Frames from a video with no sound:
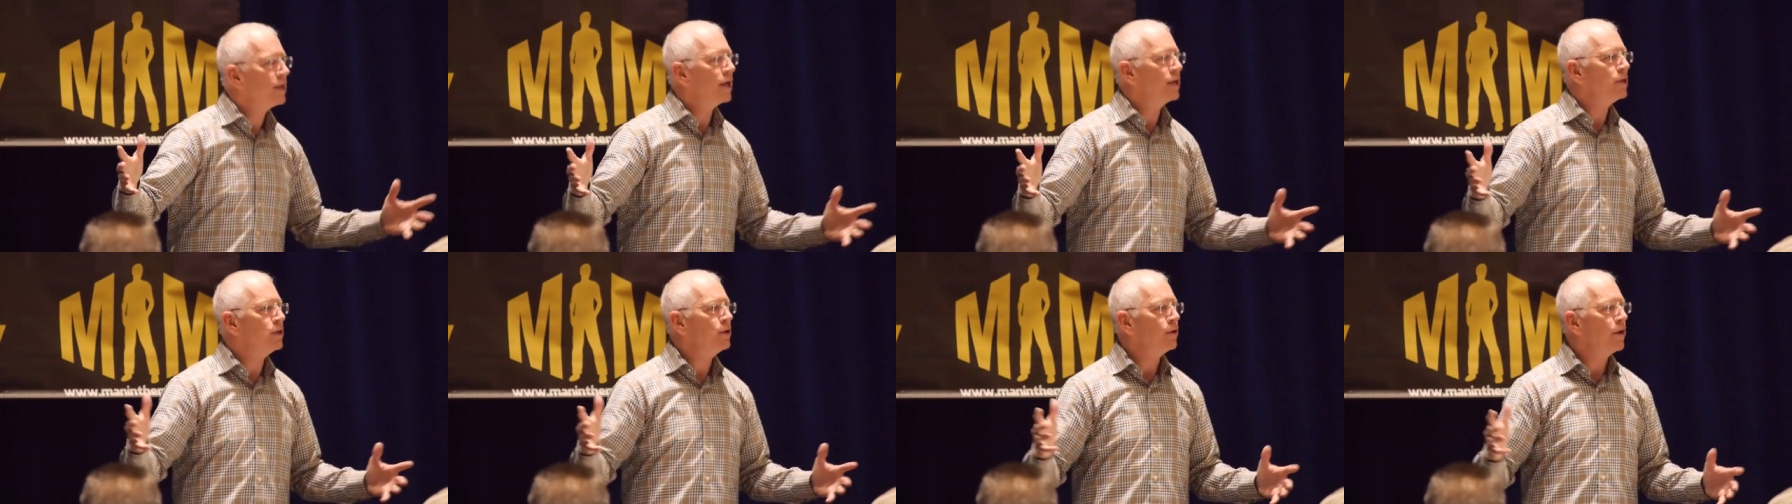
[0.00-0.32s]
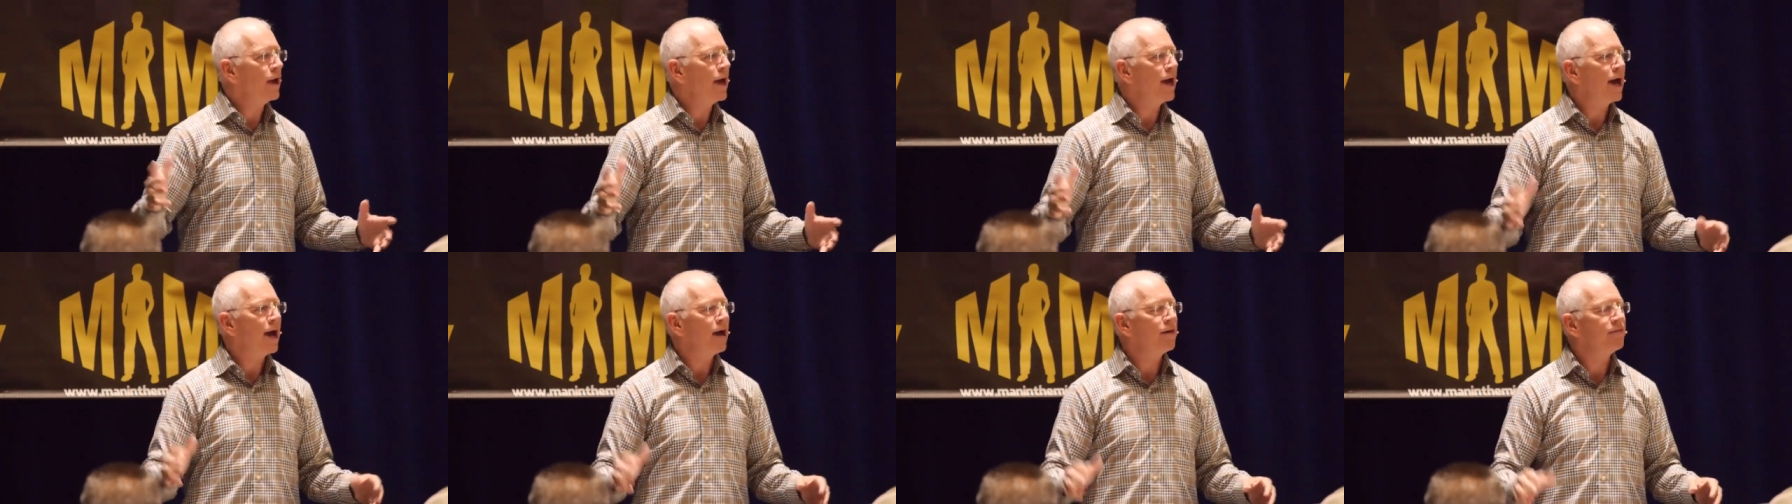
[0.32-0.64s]
that
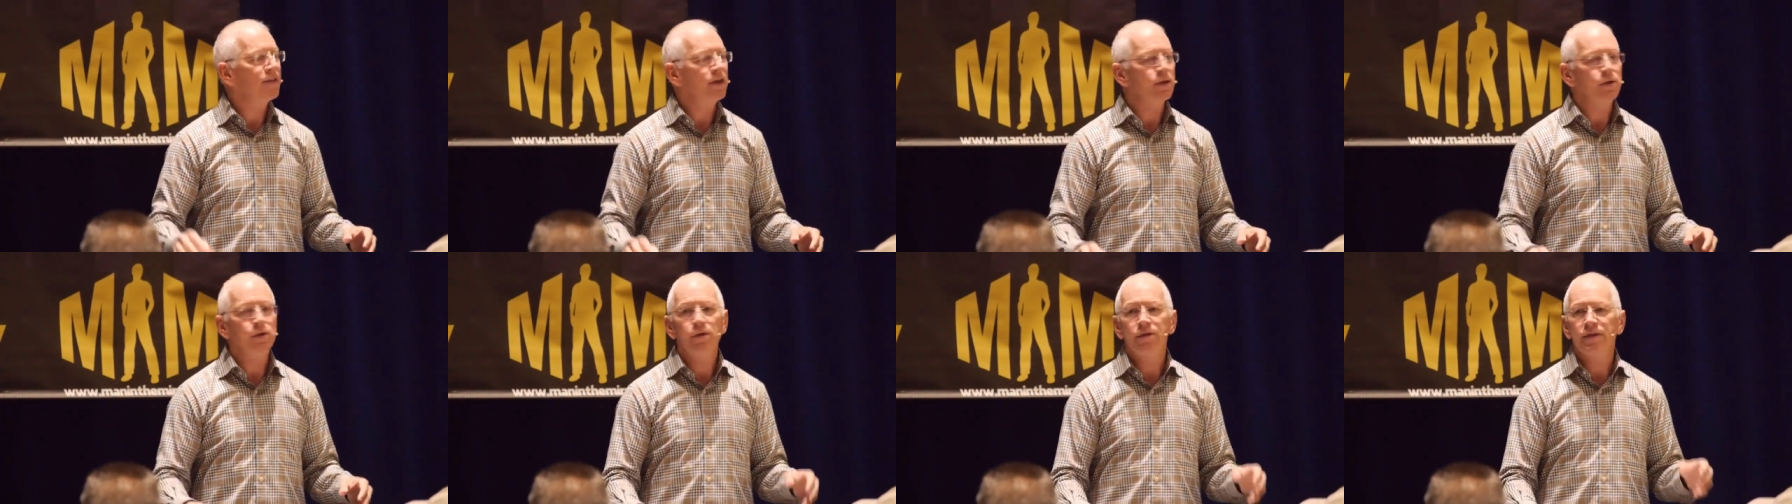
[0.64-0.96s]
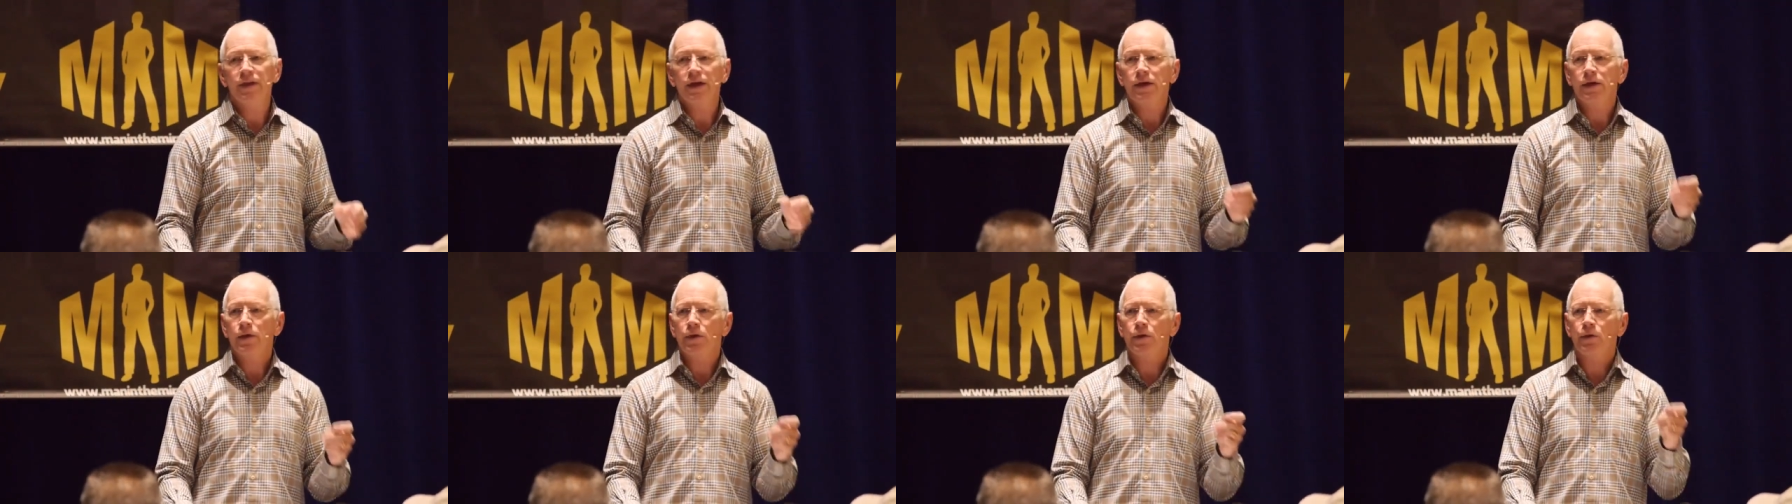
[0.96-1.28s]
you have that you
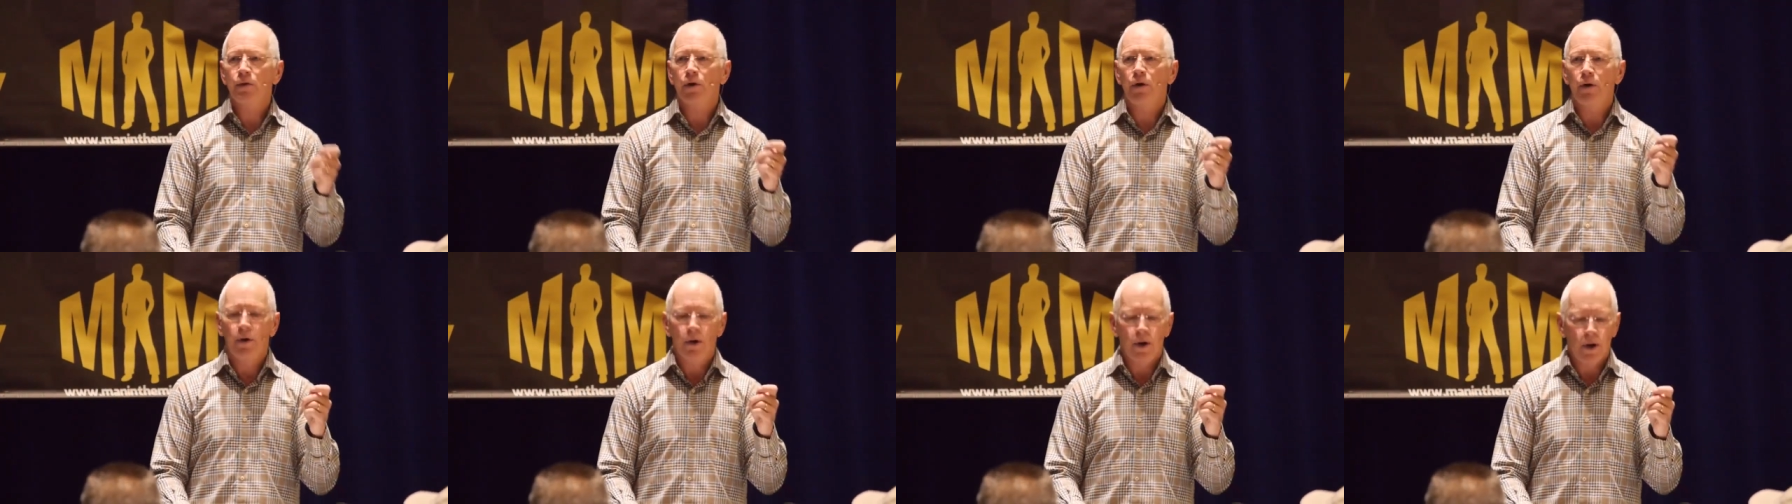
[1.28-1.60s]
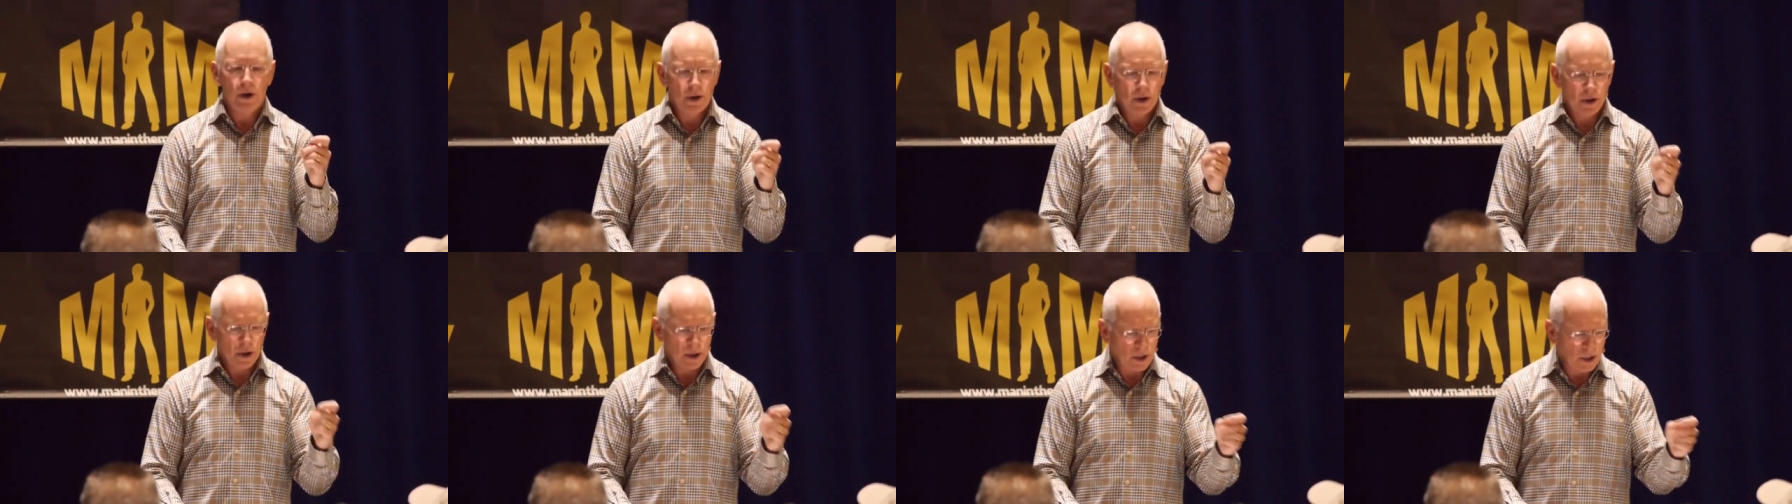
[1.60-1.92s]
think is so,
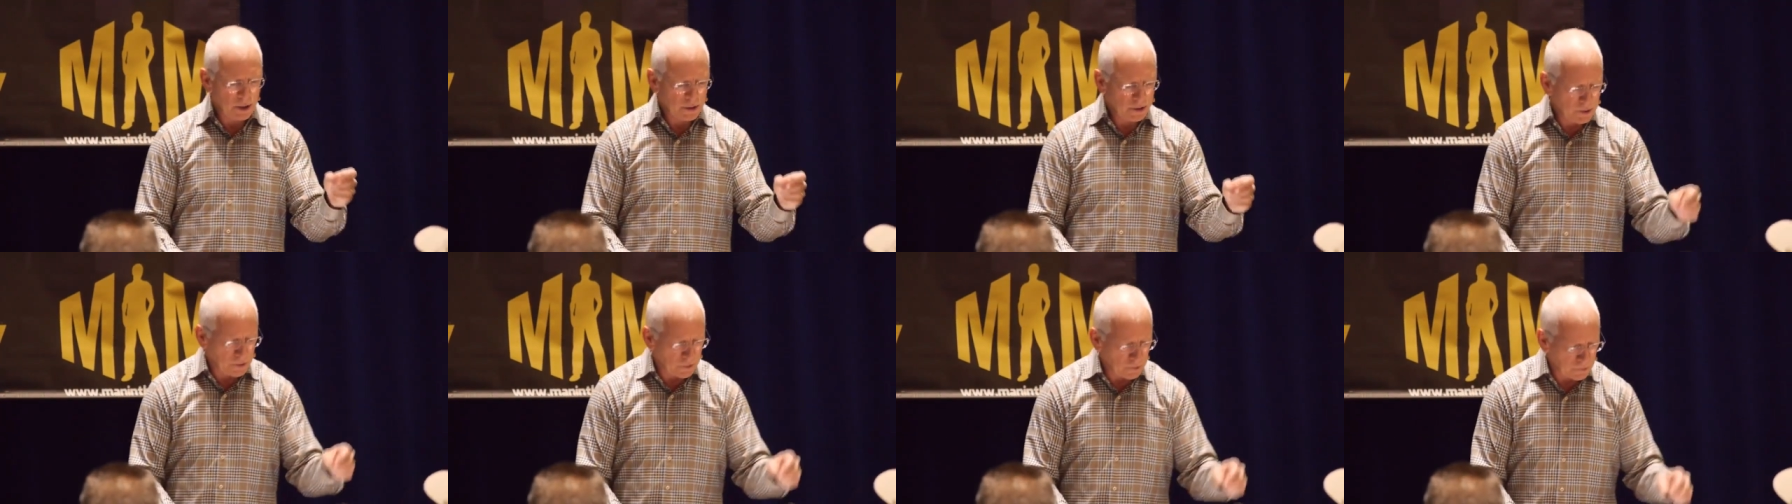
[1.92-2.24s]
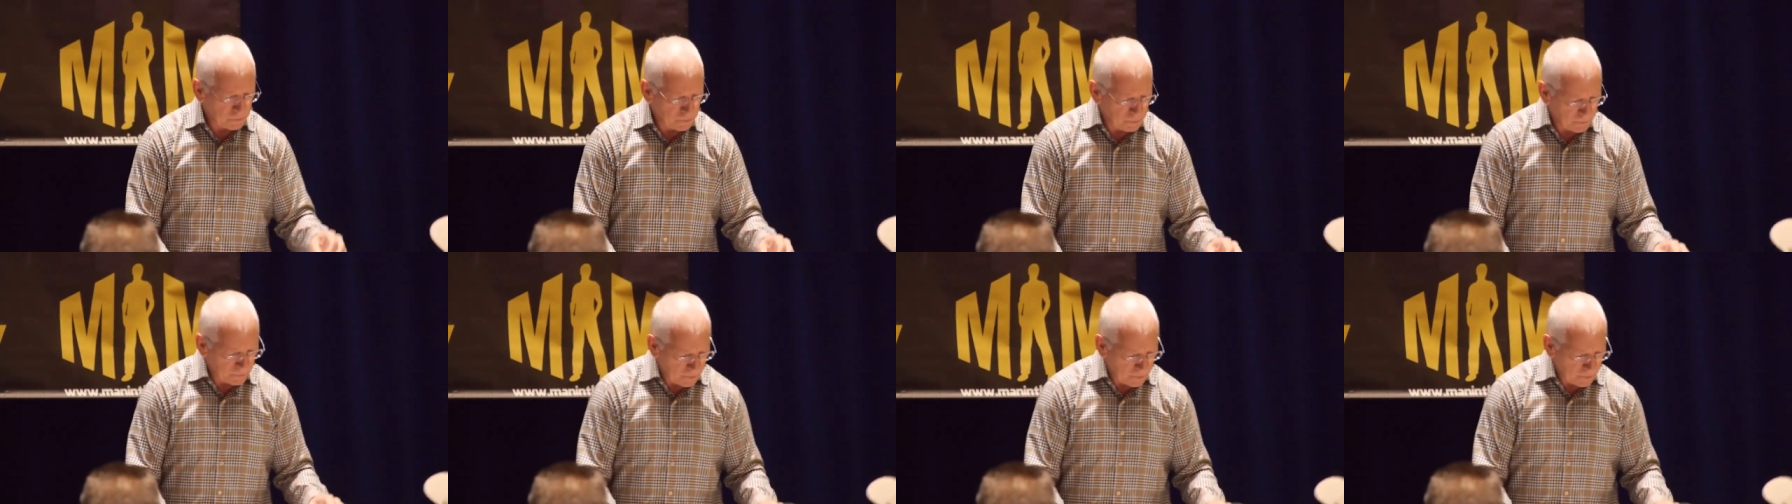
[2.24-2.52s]
uh, you know,